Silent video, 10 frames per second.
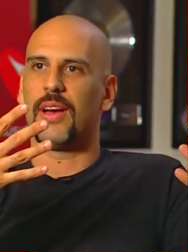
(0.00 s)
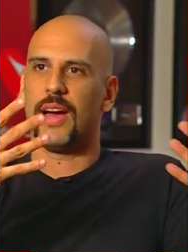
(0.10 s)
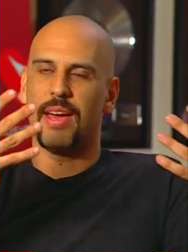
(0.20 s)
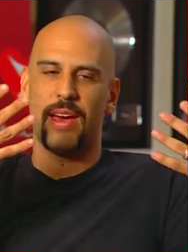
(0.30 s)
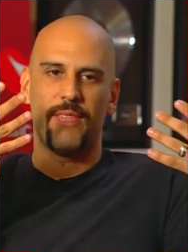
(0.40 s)

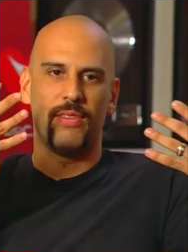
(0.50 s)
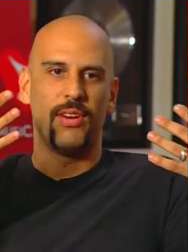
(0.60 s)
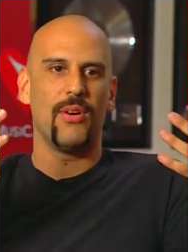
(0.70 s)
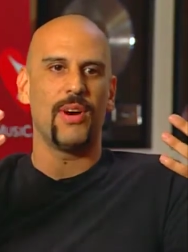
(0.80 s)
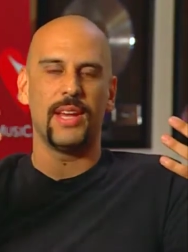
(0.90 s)
I have
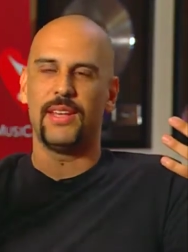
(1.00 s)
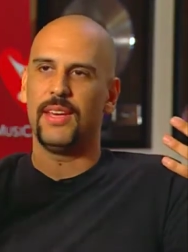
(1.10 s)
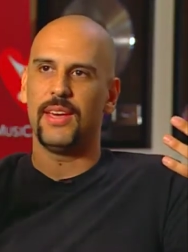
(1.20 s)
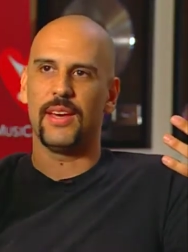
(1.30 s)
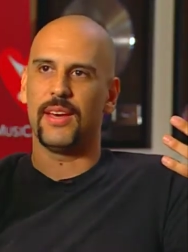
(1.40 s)
no
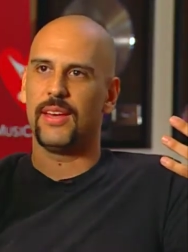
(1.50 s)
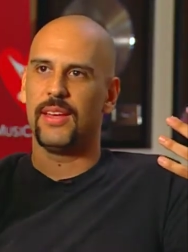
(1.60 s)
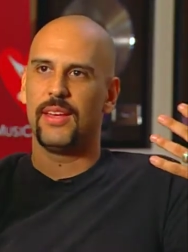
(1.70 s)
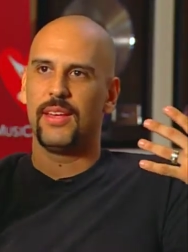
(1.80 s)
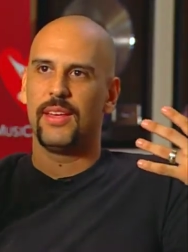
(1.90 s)
idea
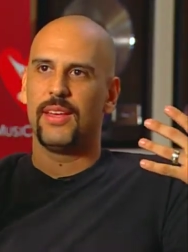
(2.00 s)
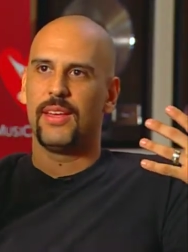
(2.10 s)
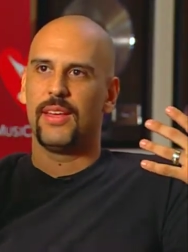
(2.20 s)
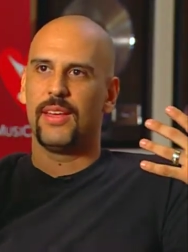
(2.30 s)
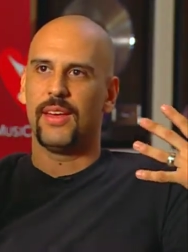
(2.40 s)

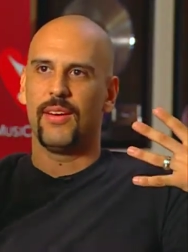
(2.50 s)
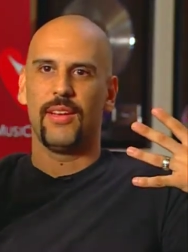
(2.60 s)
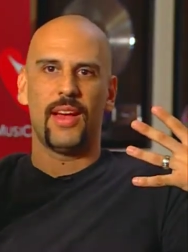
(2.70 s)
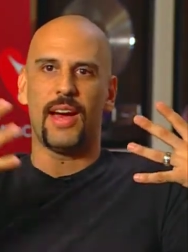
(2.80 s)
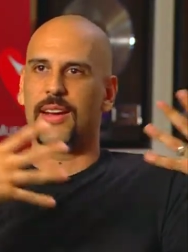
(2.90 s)

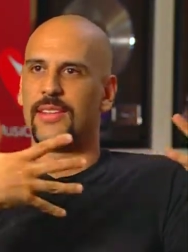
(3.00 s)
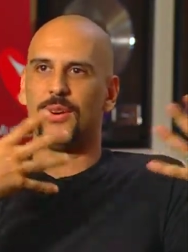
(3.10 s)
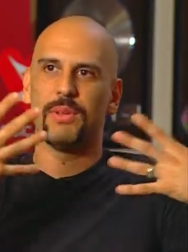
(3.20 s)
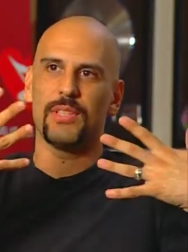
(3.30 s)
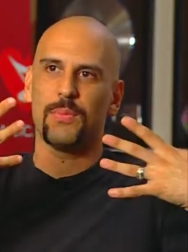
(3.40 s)
how to
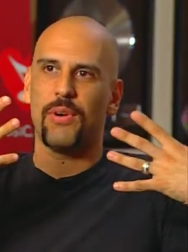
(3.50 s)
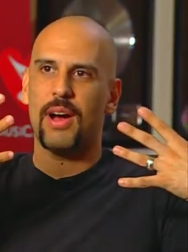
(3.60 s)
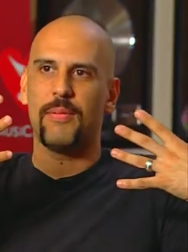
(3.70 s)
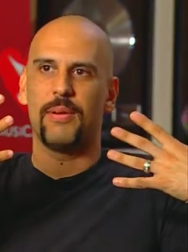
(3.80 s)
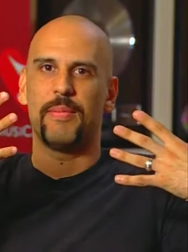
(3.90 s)
deal with this
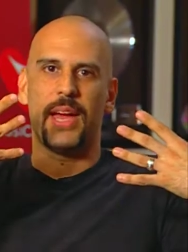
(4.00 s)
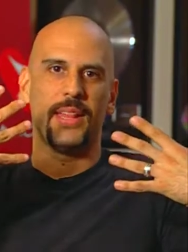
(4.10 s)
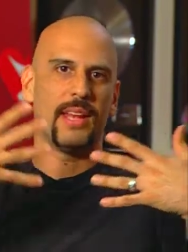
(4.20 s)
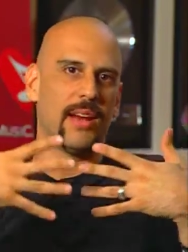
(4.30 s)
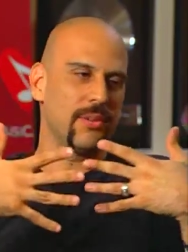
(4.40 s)
problem.
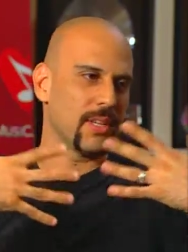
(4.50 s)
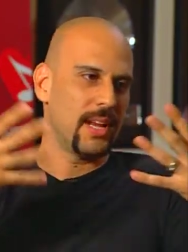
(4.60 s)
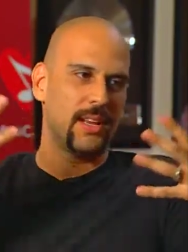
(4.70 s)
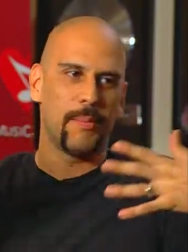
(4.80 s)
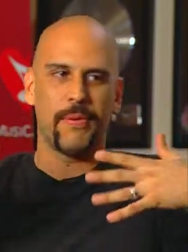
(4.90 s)
And then I was
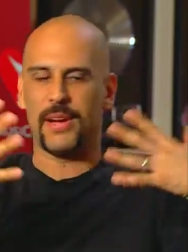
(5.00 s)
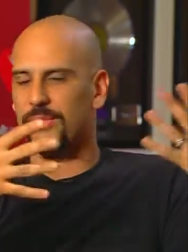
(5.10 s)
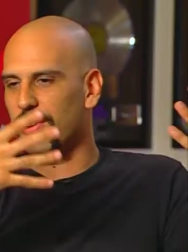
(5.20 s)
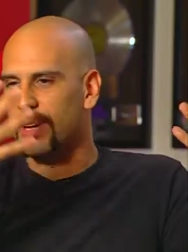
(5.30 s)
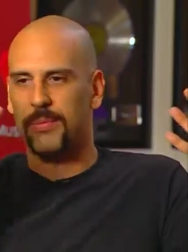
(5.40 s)
kind of
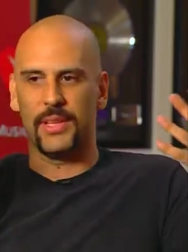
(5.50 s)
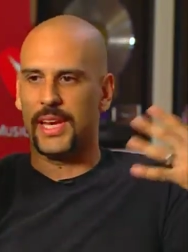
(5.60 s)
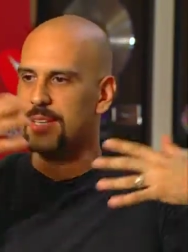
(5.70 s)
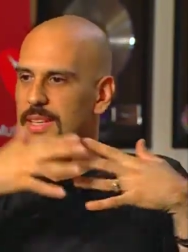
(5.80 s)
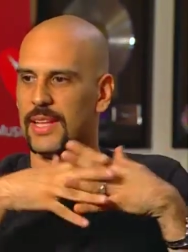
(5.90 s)
depressed for a couple
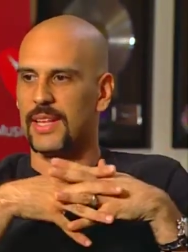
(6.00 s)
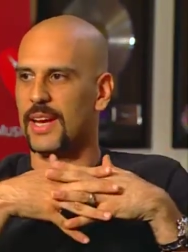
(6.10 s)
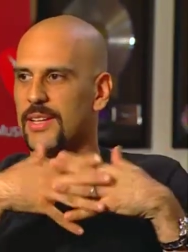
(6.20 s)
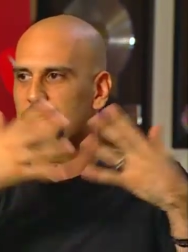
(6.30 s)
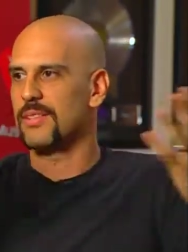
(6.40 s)
days, and then
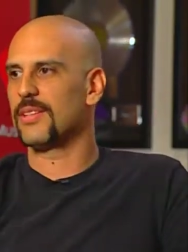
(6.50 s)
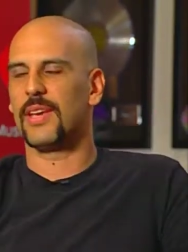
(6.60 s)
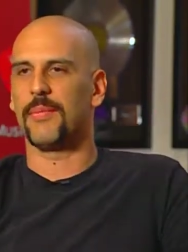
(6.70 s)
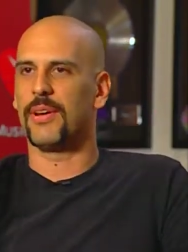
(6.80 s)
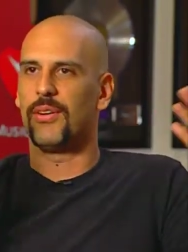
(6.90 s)
I just
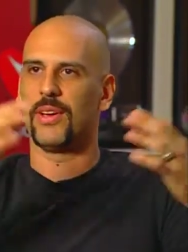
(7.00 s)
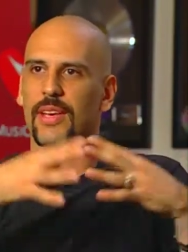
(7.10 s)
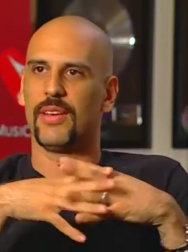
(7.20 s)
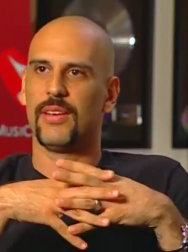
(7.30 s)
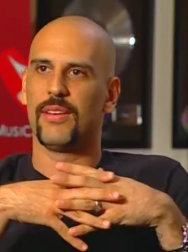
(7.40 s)
kept going
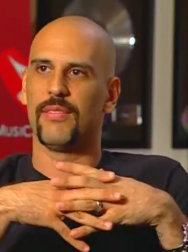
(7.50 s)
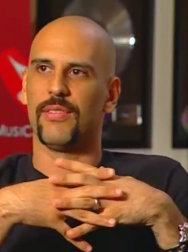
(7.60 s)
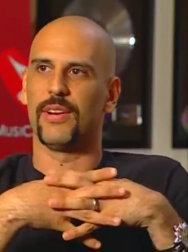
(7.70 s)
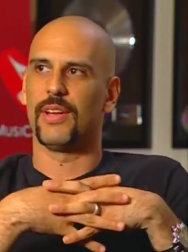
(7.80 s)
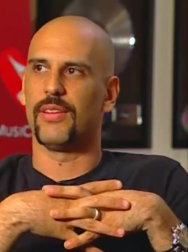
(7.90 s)

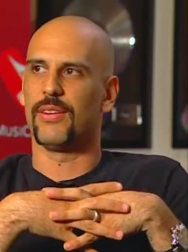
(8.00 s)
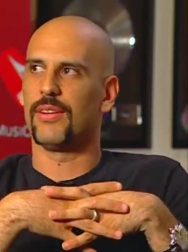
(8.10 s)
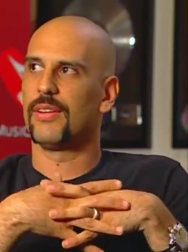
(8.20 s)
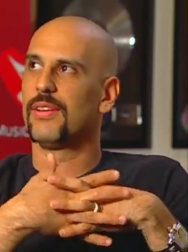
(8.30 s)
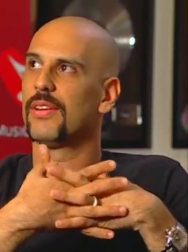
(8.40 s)
for another,